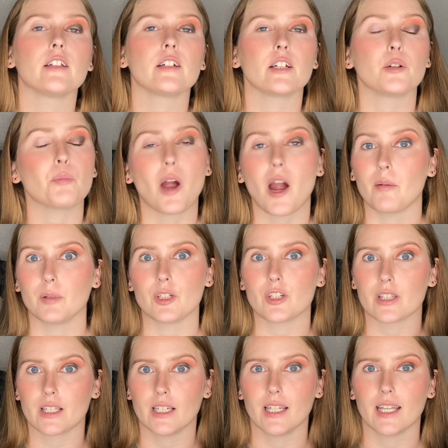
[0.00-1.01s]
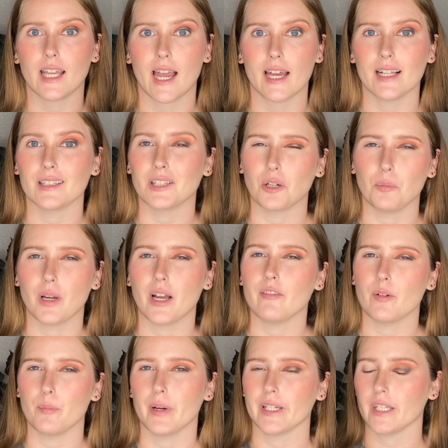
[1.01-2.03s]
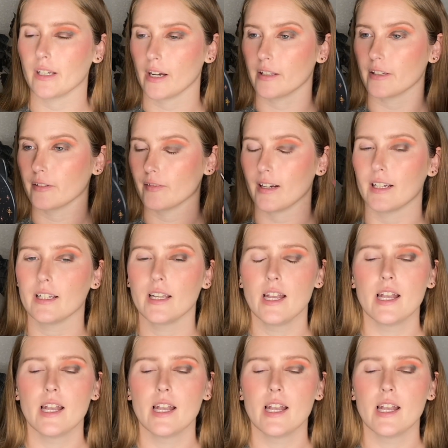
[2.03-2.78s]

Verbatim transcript: you're probably just going to get a little bit of a muddy color, right?